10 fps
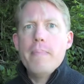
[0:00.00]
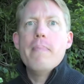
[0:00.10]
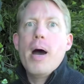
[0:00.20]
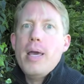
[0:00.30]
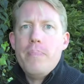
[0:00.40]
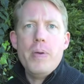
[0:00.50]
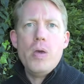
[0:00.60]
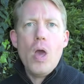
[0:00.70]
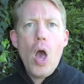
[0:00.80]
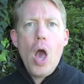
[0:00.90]
might
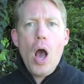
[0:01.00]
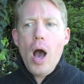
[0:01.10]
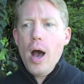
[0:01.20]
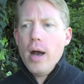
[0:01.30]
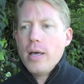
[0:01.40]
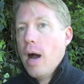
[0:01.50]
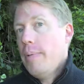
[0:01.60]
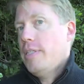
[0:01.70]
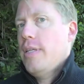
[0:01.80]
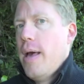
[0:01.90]
be
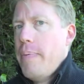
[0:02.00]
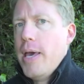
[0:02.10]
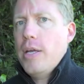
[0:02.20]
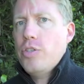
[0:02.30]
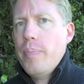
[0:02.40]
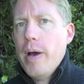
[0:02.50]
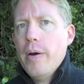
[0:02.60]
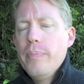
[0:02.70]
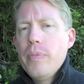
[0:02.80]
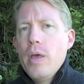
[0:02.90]
coming to that page
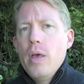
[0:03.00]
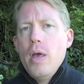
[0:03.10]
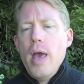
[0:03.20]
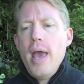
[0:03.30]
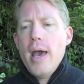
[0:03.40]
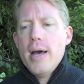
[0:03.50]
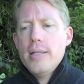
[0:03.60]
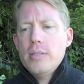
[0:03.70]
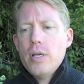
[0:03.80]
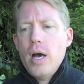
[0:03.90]
about?
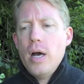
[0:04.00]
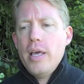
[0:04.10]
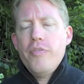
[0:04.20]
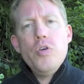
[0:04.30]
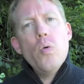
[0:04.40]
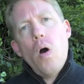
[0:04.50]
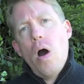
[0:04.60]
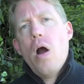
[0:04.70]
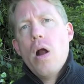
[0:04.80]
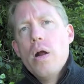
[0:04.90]
And if you
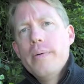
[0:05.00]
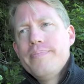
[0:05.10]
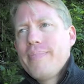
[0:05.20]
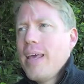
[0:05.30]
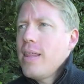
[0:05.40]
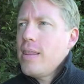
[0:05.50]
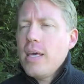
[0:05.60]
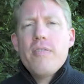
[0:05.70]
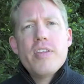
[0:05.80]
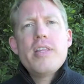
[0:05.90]
are,
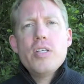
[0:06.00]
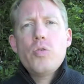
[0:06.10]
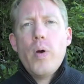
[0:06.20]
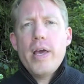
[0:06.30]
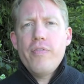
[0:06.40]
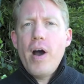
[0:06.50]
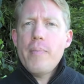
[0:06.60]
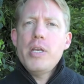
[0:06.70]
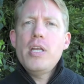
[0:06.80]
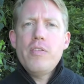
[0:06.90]
think of it this way: if
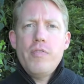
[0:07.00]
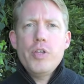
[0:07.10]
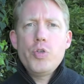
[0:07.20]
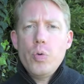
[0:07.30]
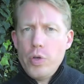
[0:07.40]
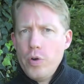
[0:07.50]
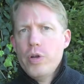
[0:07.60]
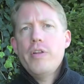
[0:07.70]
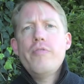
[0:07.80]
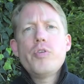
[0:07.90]
I'm an individual, you're
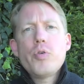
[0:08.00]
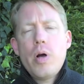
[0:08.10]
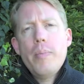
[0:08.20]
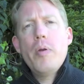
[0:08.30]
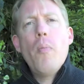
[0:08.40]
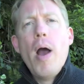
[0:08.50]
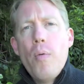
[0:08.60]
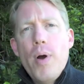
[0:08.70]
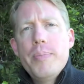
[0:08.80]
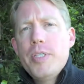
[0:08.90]
an individual coming to my
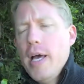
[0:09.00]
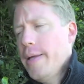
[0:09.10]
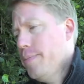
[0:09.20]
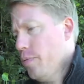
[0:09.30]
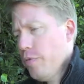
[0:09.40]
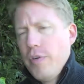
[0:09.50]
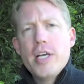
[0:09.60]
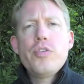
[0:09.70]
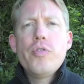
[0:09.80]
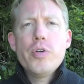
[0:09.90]
website, or
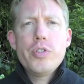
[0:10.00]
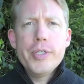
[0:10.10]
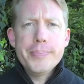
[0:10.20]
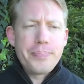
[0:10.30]
vice versa,